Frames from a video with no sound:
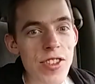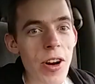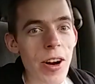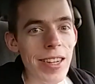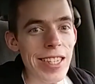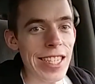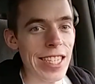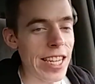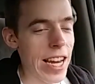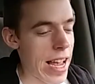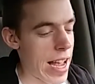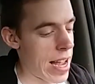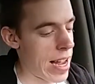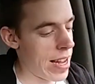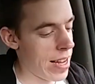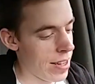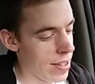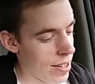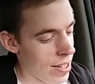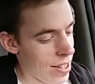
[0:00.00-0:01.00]
sorry,
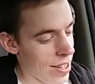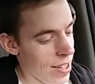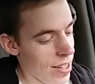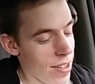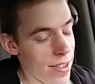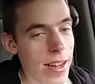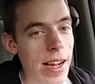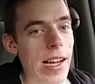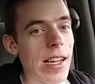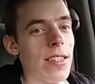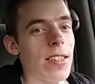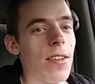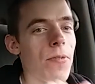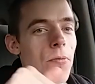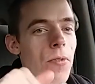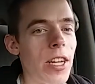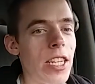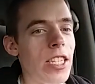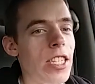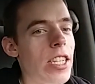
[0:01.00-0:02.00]
Jay. You guys
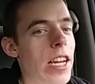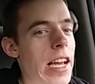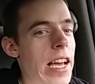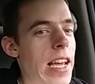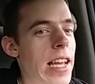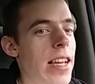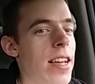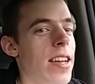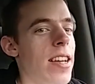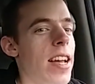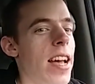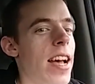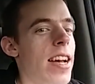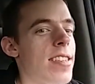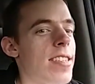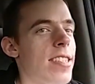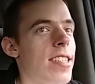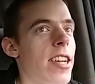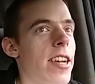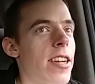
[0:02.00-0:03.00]
can find Jay
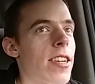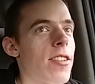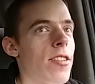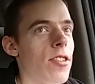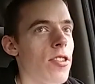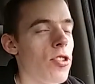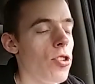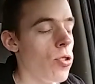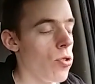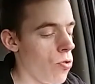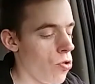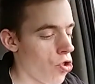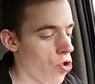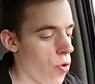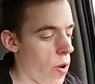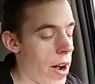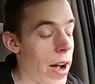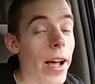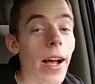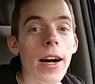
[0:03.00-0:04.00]
at
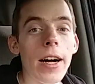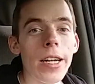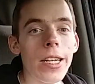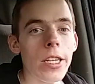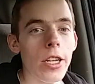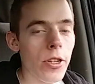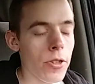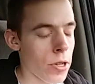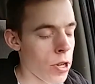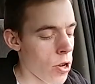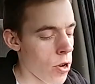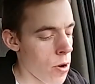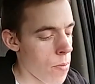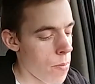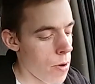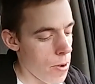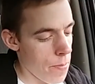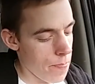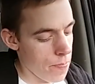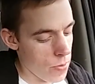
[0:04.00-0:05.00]
Tech2Try on
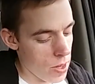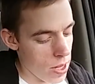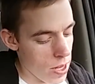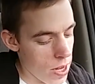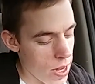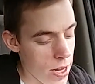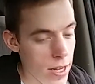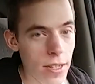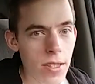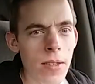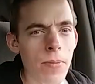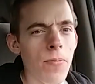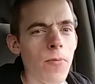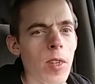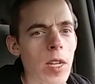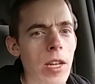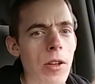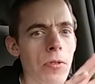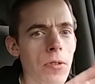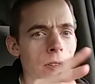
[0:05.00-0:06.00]
YouTube. He does some
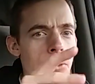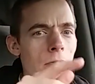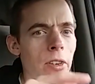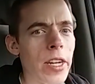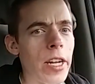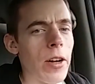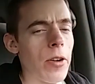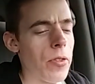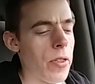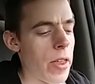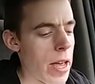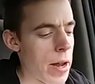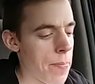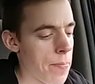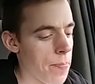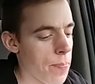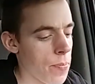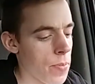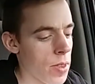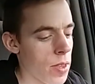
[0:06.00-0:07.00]
videos every now and
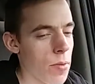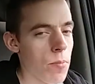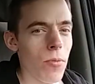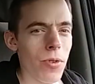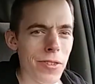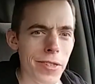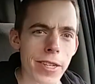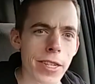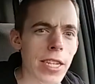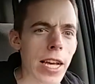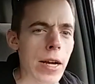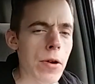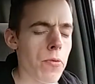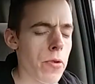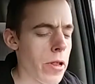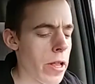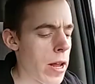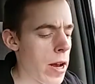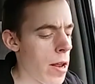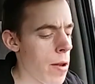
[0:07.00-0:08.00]
then, mostly tech
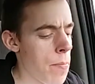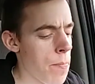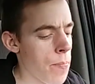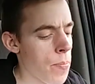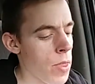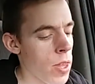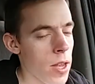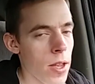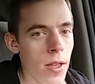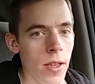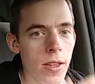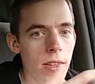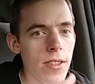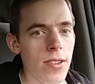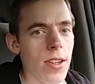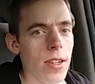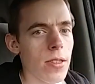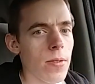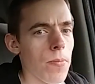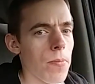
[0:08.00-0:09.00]
related.
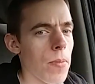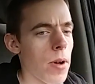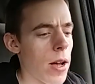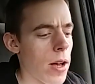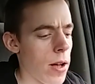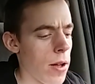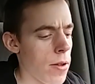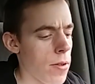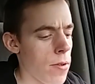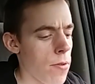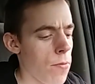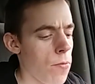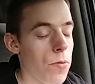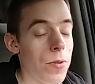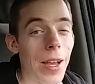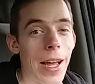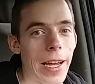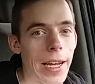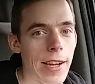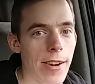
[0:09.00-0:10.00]
He's got some uh,
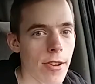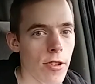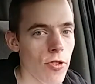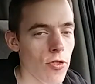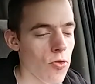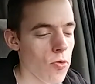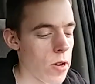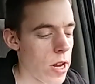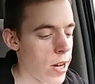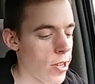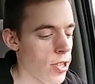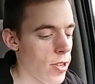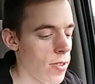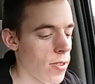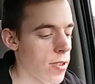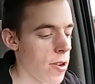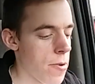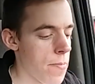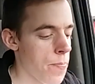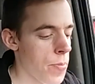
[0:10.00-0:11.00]
flying
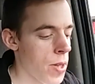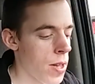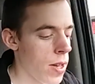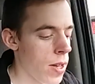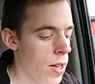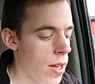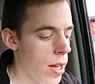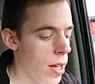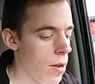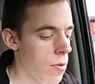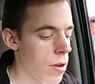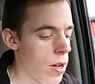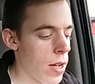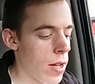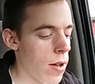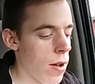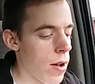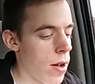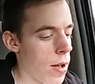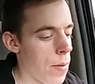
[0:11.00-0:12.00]
creations there.
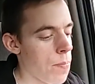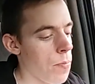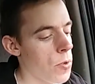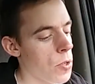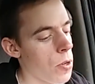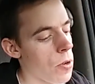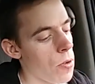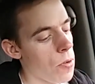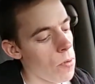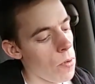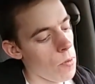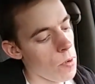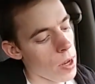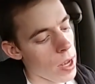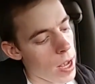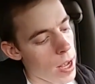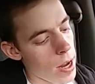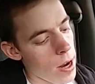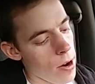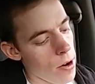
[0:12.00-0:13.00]
Anyway, um, so what we
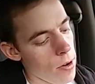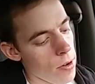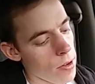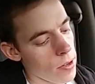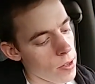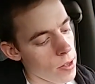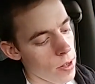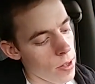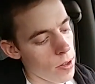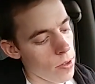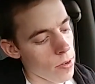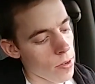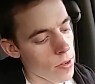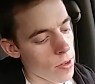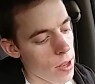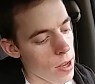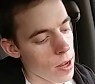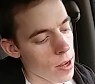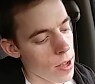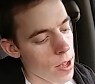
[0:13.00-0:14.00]
got here is it
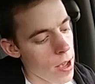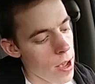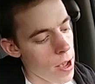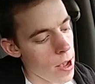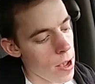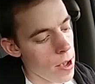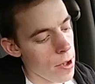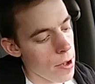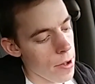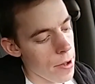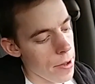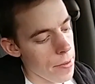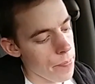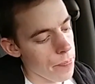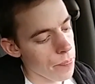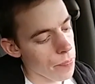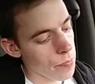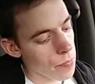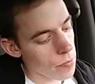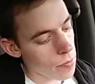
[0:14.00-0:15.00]
looks like a, um,